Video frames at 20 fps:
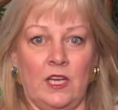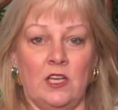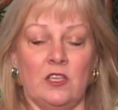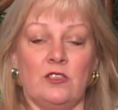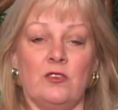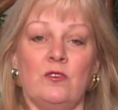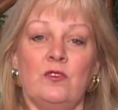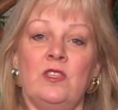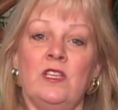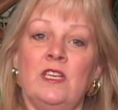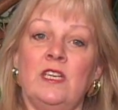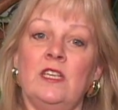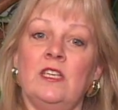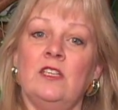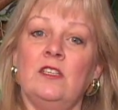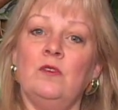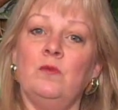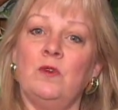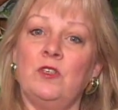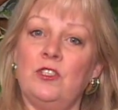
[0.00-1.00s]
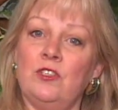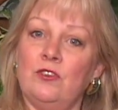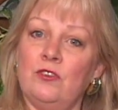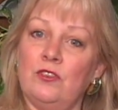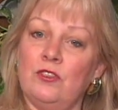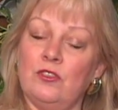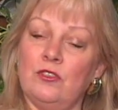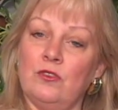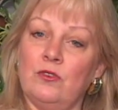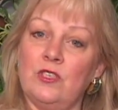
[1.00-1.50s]
So then what you
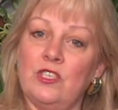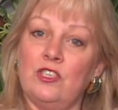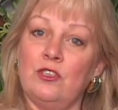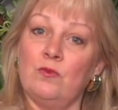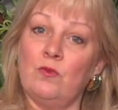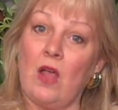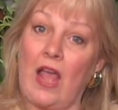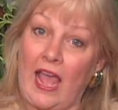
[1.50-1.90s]
do is